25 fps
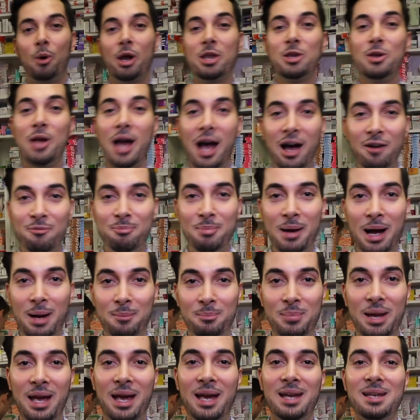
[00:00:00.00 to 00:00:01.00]
When you have
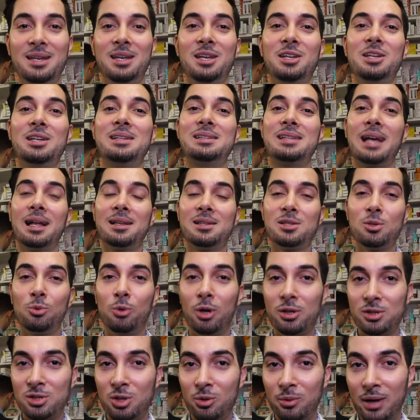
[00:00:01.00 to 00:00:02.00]
back pain, you tend to
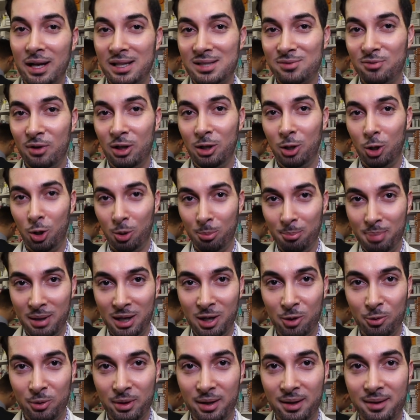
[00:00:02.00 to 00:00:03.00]
want to rest for long
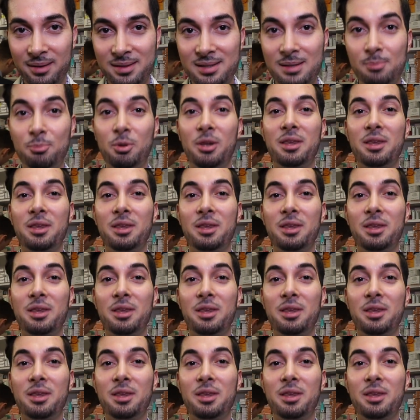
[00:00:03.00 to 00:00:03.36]
periods,